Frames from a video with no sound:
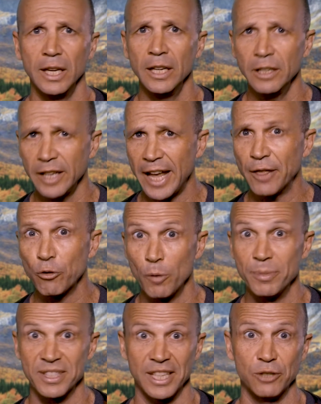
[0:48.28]
In an
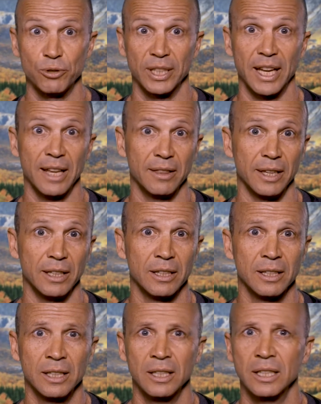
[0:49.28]
anthropocentric ethic,
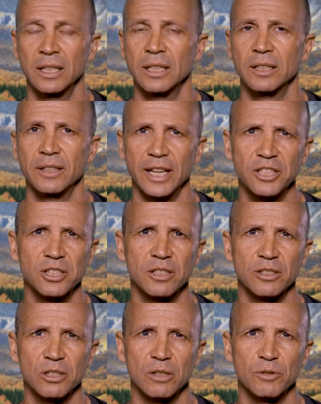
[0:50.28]
nature
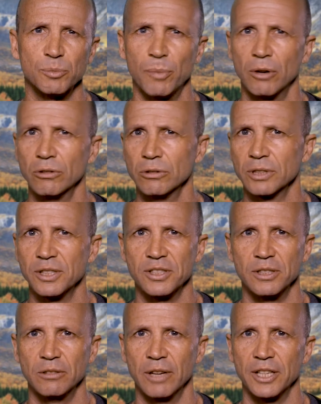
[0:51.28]
deserves moral
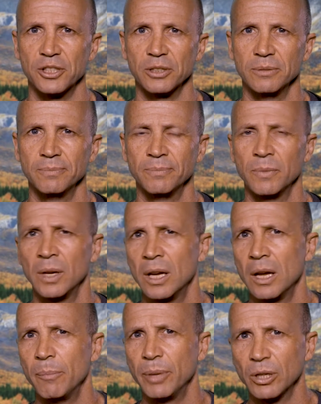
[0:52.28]
consideration
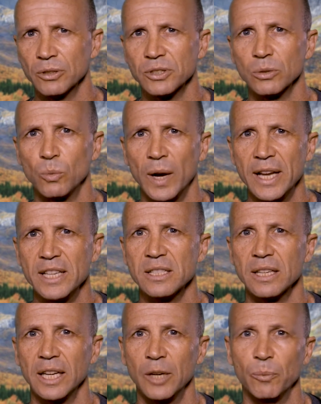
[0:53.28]
because the
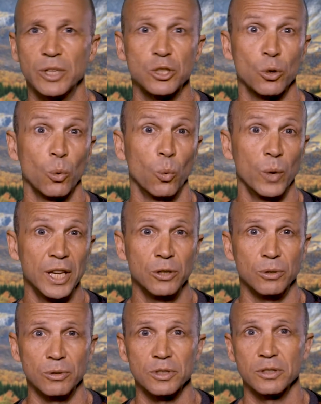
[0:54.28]
ways in which we
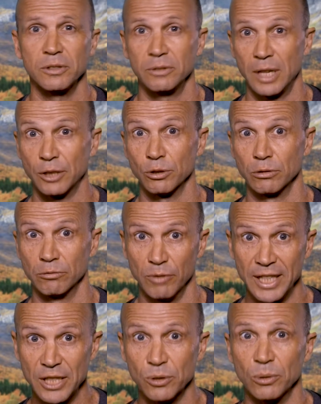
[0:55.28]
use natural
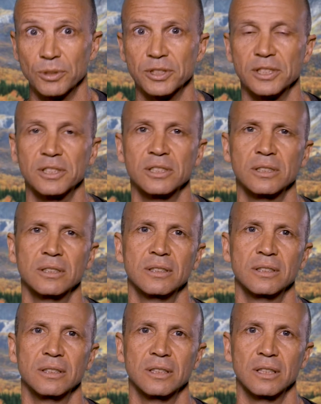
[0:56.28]
resources
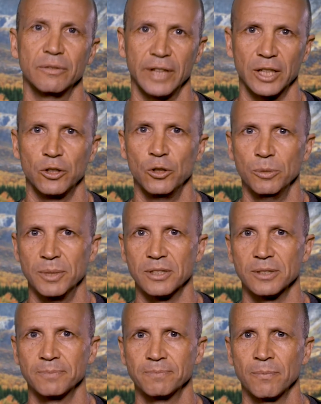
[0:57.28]
affect
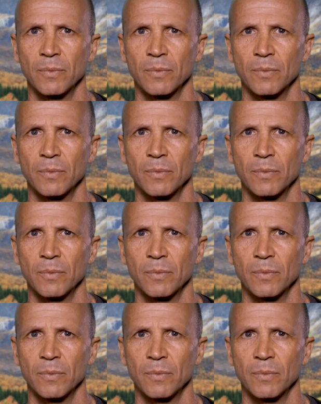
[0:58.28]
humans.